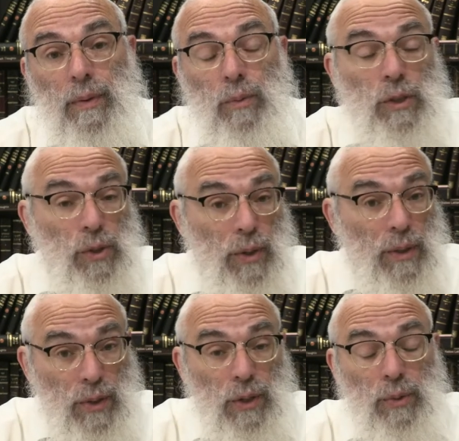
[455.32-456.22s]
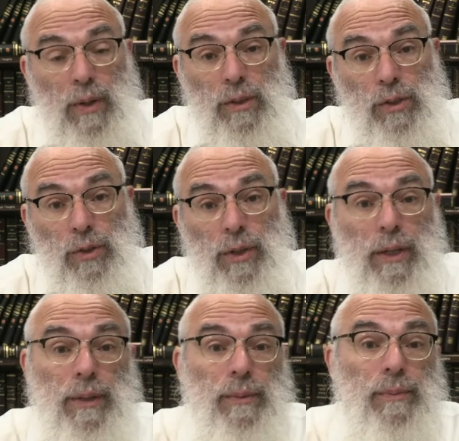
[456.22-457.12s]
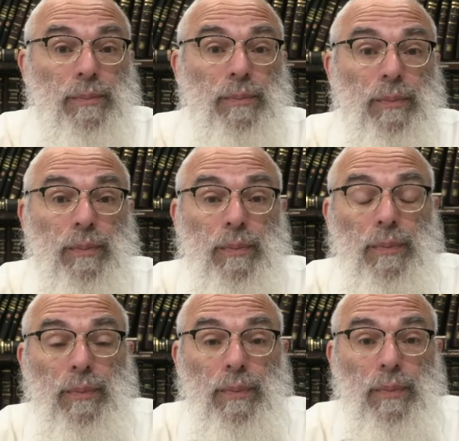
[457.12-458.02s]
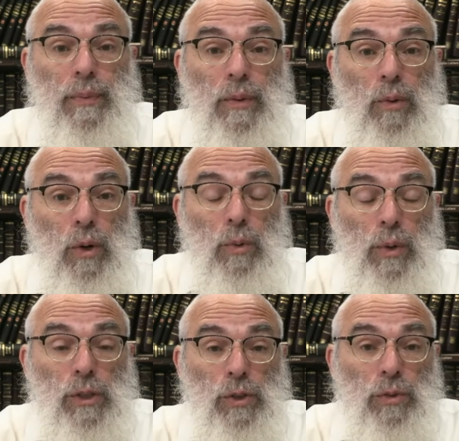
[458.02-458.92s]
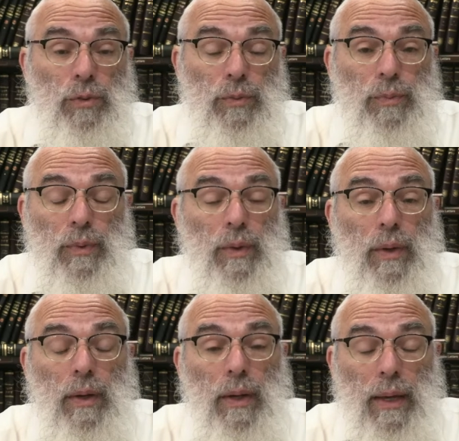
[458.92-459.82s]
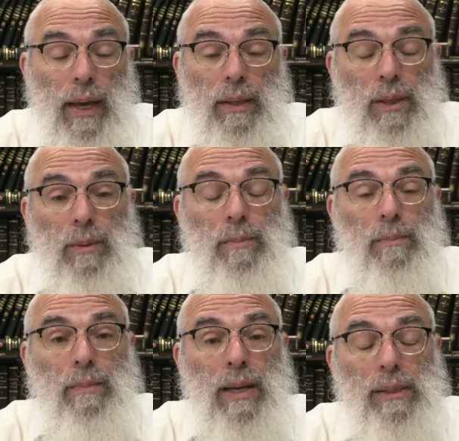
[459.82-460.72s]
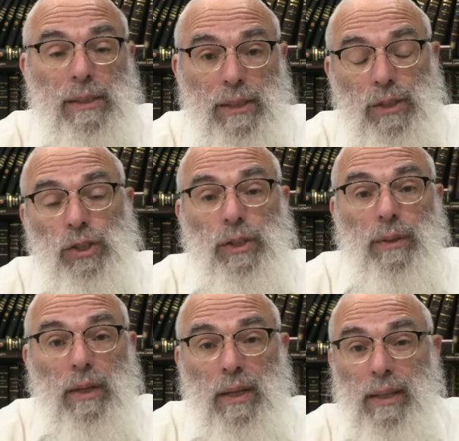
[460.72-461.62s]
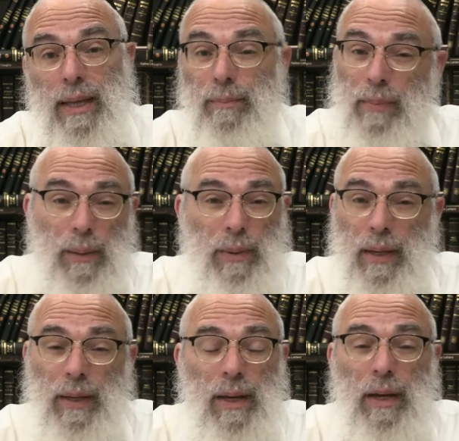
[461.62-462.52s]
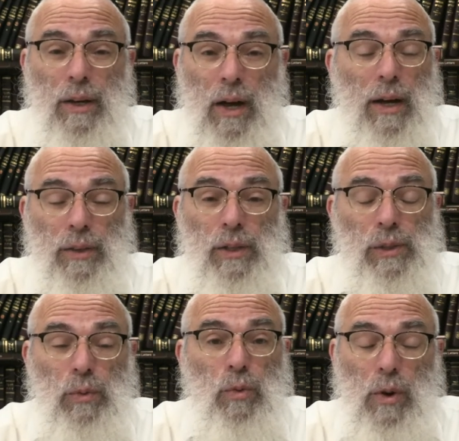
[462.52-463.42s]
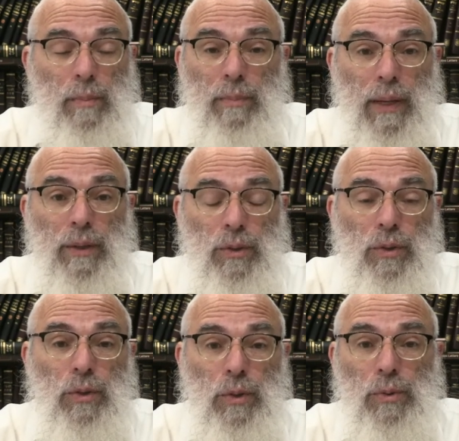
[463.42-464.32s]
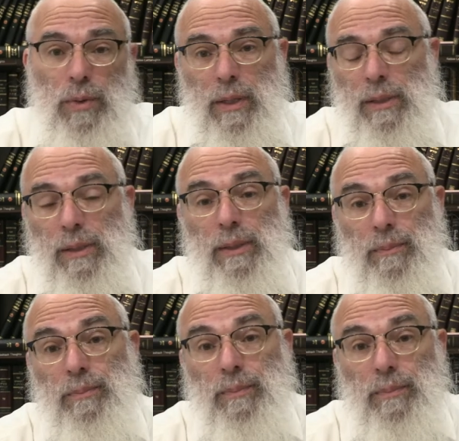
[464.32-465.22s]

would you continue on the journey? Or would you get the message that maybe God doesn't want me to do this?